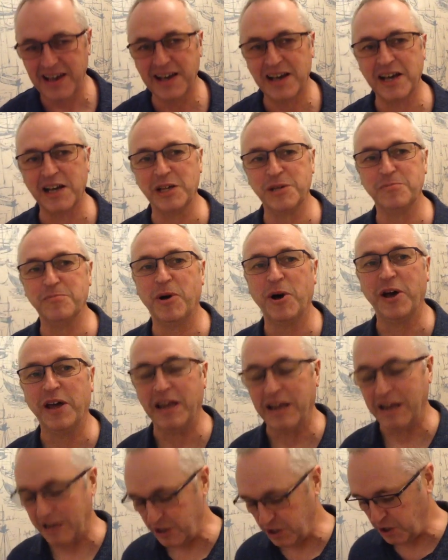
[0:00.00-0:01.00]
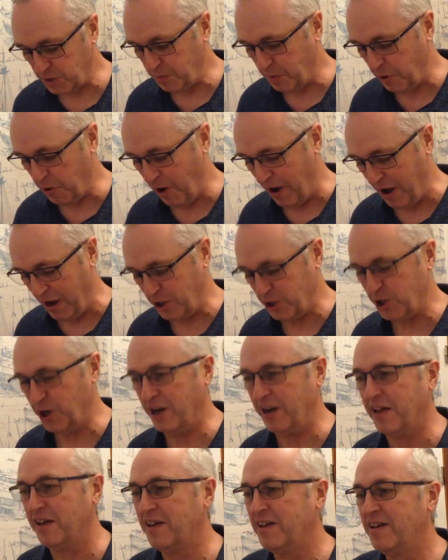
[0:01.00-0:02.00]
as my
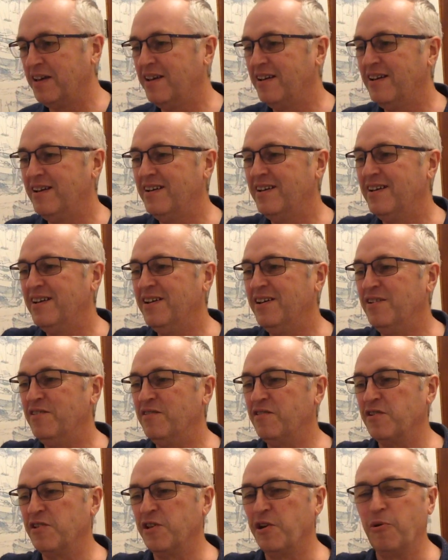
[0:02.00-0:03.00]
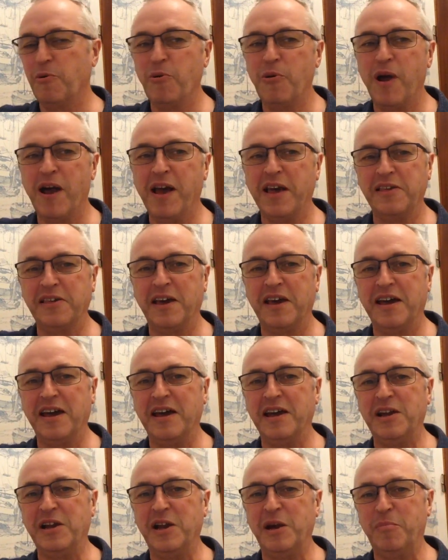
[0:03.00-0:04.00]
inspiration for the razor
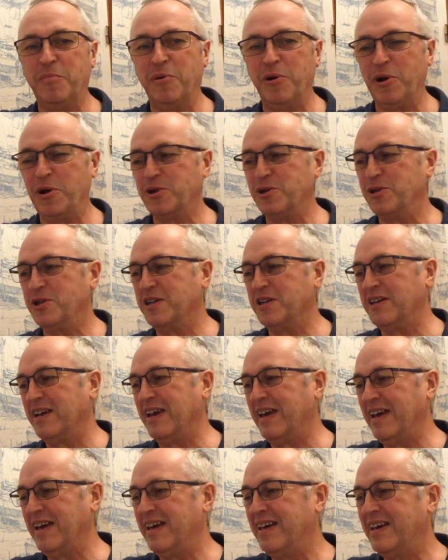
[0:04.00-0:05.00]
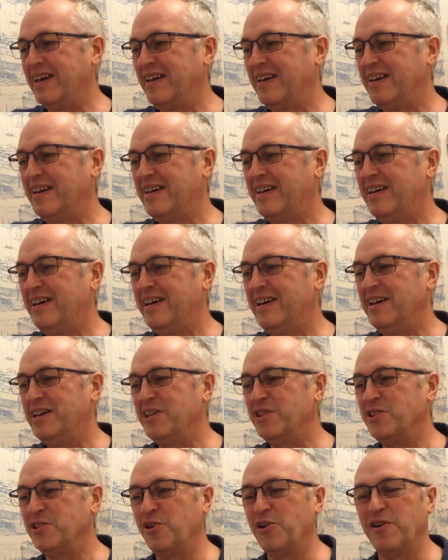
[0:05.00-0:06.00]
and the brush today.
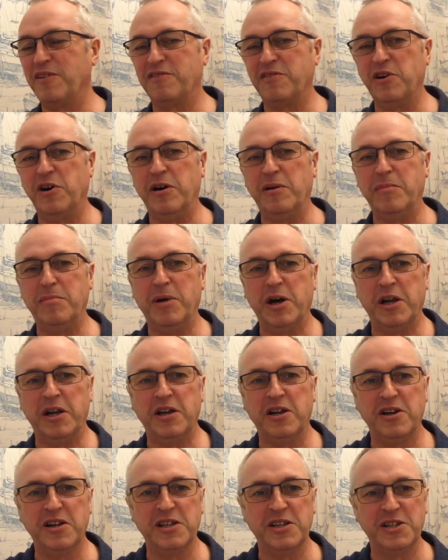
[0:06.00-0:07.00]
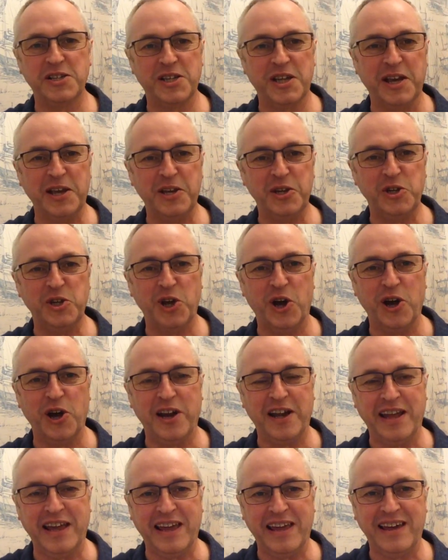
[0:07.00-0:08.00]
So I've got my nice
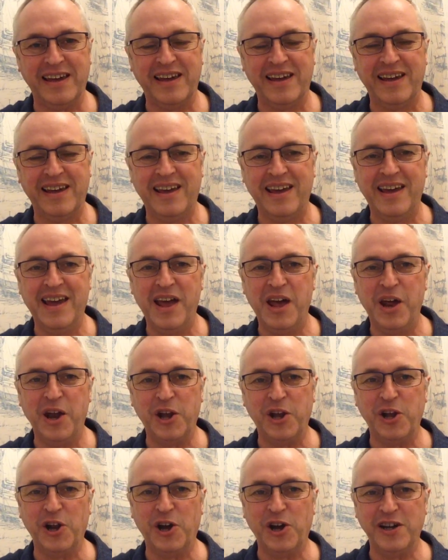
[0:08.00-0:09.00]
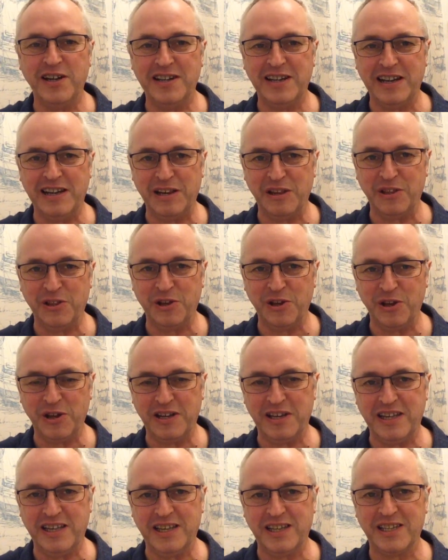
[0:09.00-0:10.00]
shiny
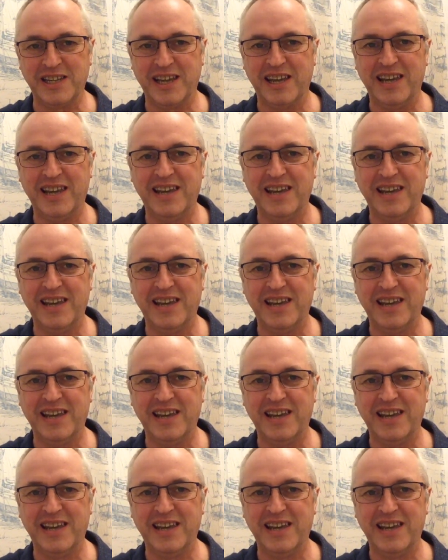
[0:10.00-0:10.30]
1930s